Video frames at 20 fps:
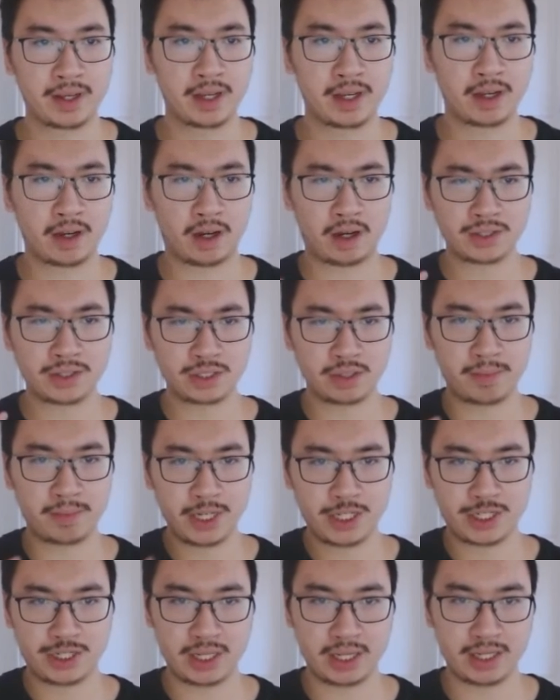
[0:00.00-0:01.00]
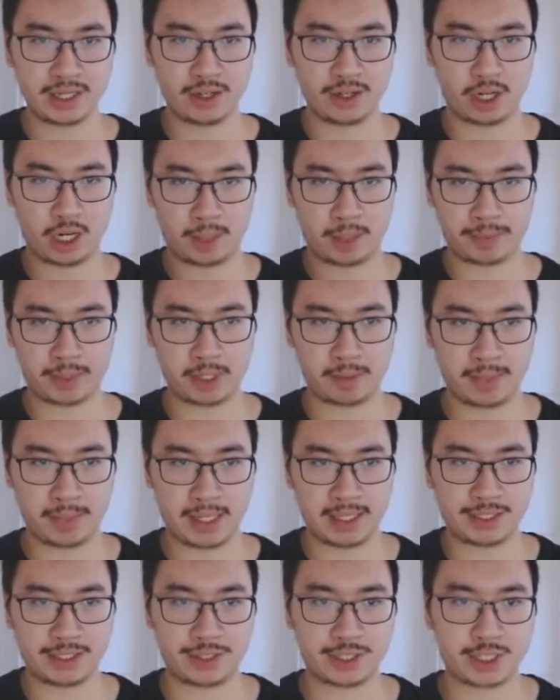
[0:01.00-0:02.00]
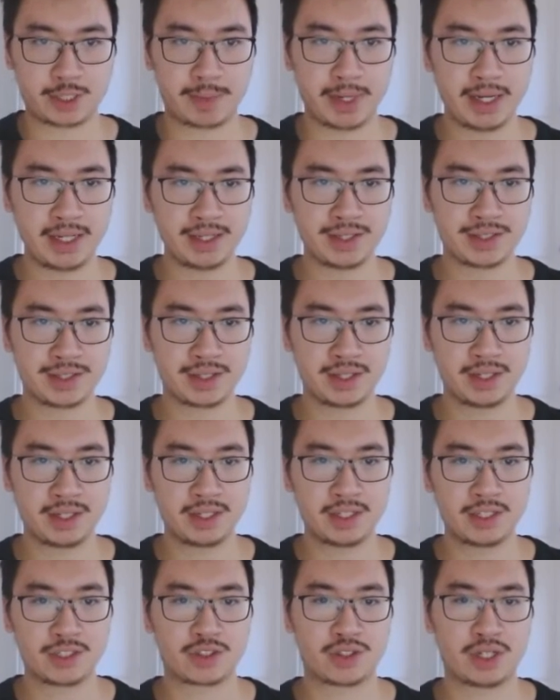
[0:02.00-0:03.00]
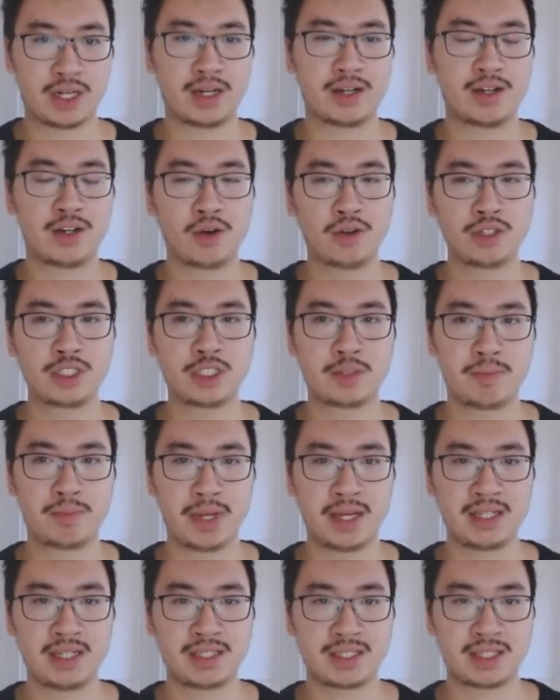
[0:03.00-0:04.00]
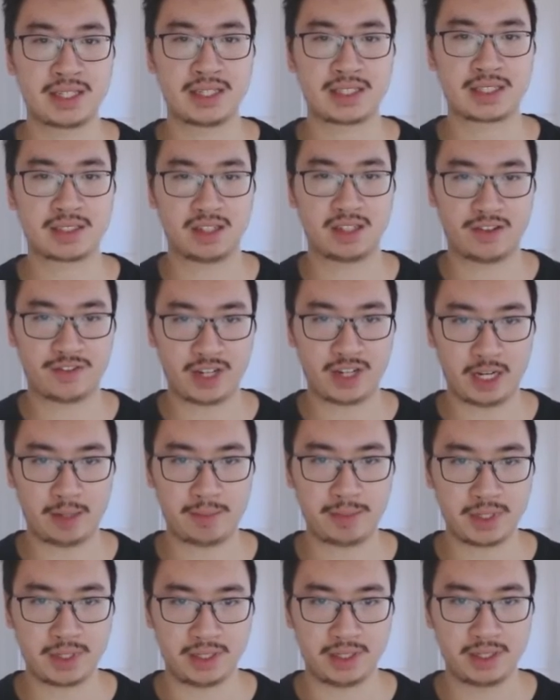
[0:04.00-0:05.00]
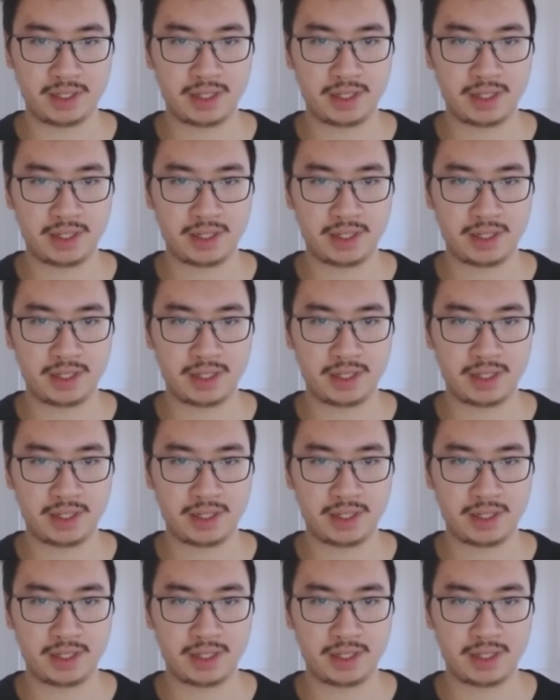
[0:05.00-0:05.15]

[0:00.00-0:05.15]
Also, make sure that you optimize your space so that no space is left empty.